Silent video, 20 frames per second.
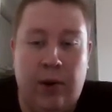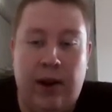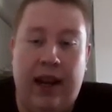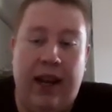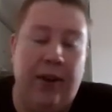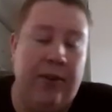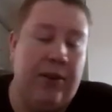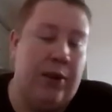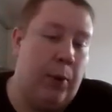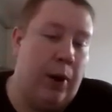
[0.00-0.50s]
or
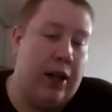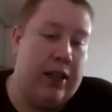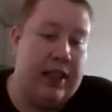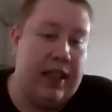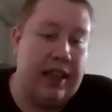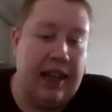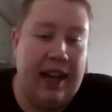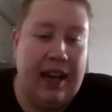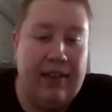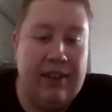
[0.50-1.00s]
any of the ones
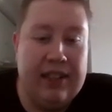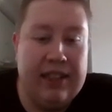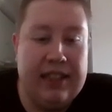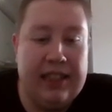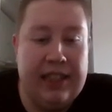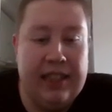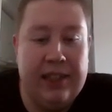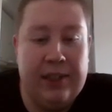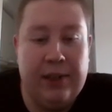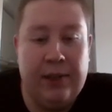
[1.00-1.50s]
that I haven't
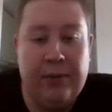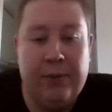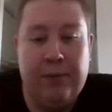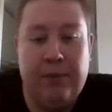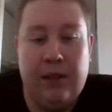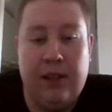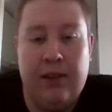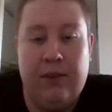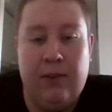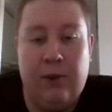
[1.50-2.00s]
seen. So
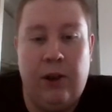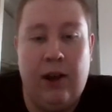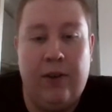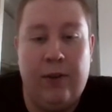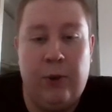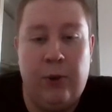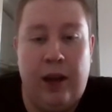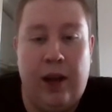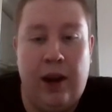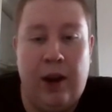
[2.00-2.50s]
would
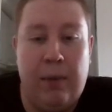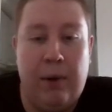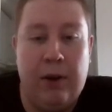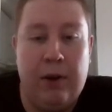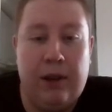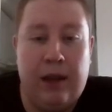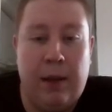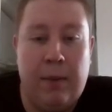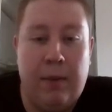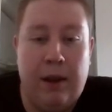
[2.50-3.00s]
love to hear
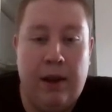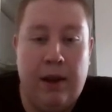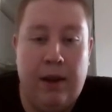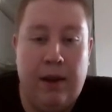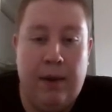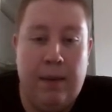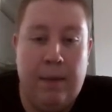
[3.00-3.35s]
about them.